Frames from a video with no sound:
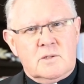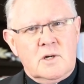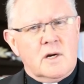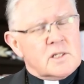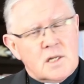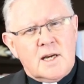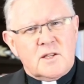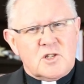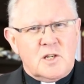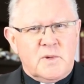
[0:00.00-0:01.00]
God is
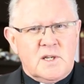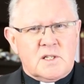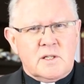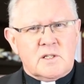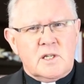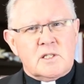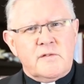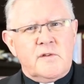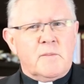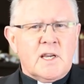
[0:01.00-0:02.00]
like the GPS in the sense,
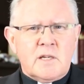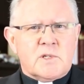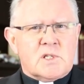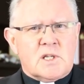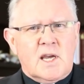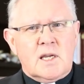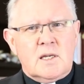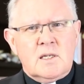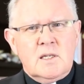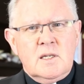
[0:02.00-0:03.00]
if you make a
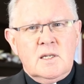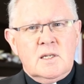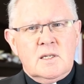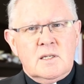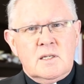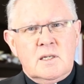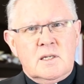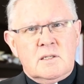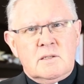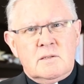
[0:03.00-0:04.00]
mistake
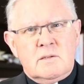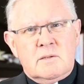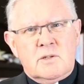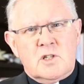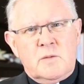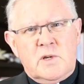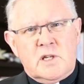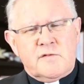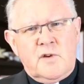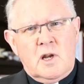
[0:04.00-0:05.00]
in the
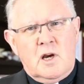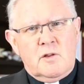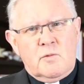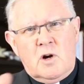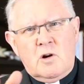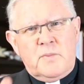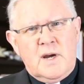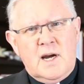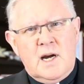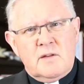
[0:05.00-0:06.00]
GPS, follow the wrong
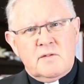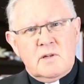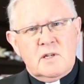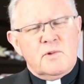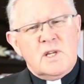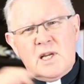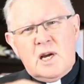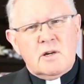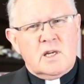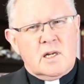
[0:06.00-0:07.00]
path, it
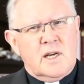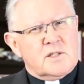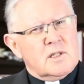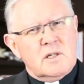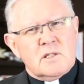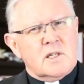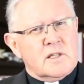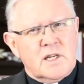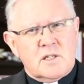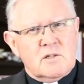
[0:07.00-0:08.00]
recalculates, and God's
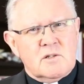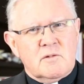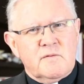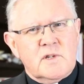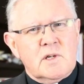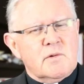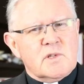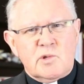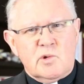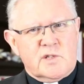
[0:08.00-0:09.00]
like that too, very
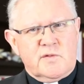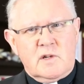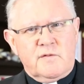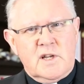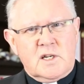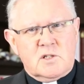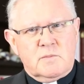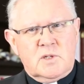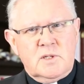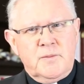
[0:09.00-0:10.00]
resourceful and
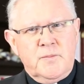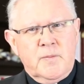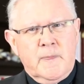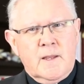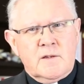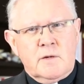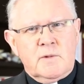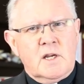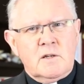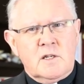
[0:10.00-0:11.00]
flexible. So
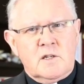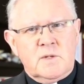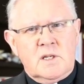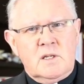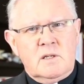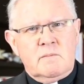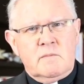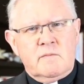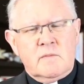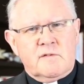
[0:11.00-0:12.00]
we don't need to be
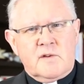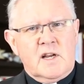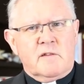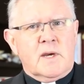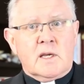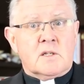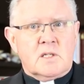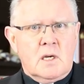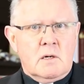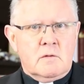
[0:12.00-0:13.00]
afraid of making a
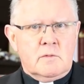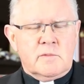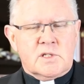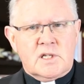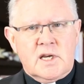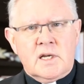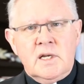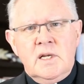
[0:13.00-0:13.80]
terrible mistake.